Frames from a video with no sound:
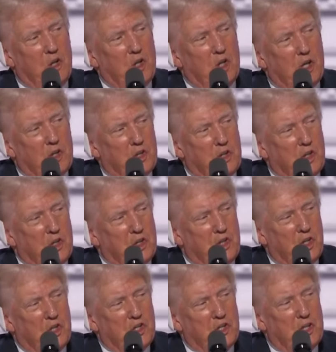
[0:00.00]
justice
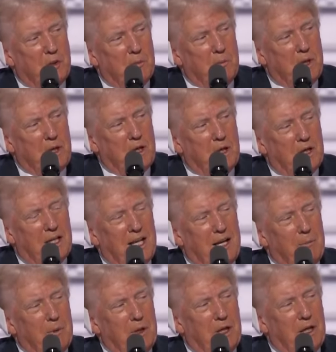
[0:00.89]
system and
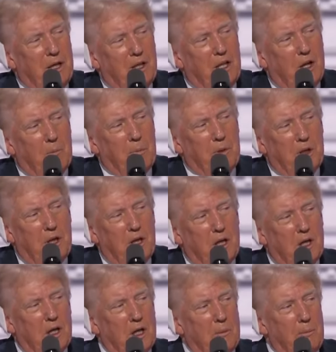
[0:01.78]
labeling their
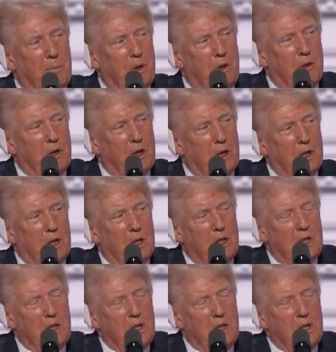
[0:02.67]
political opponent